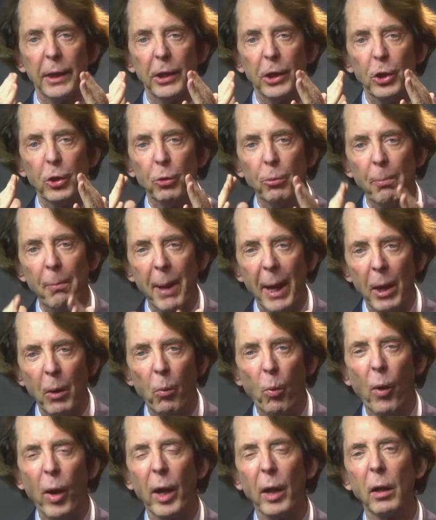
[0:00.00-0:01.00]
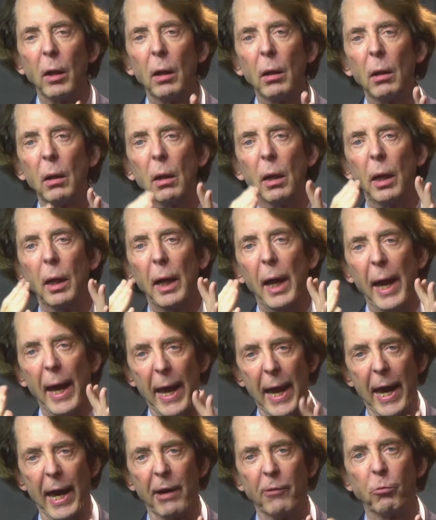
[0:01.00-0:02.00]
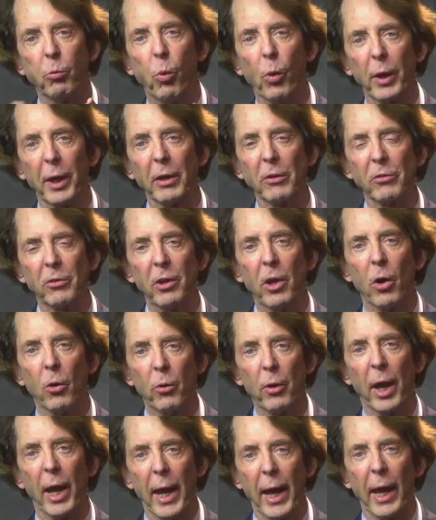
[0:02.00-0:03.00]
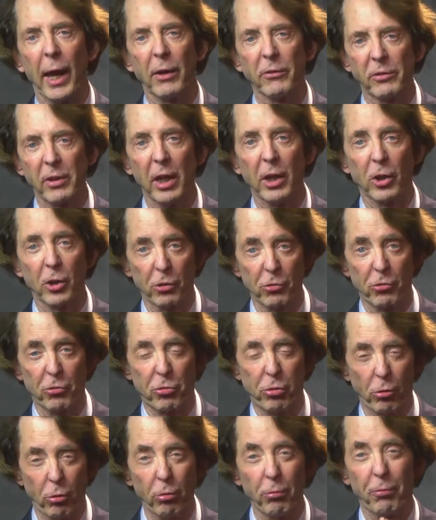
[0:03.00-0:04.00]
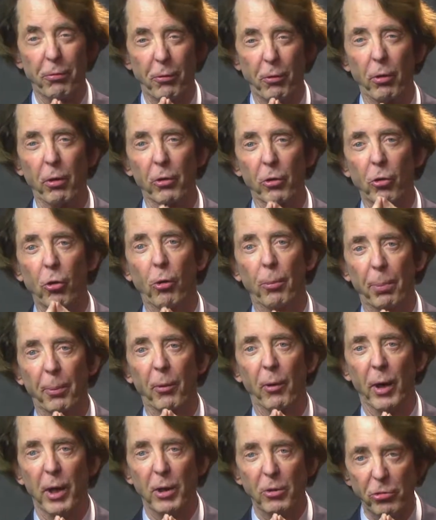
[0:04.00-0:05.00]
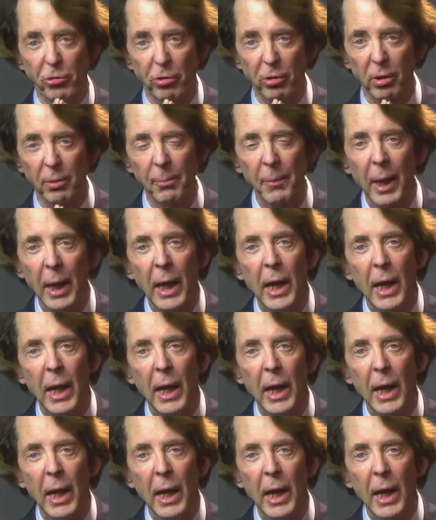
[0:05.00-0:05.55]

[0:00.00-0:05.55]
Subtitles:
you may well have what is known as a controlled foreign corporation,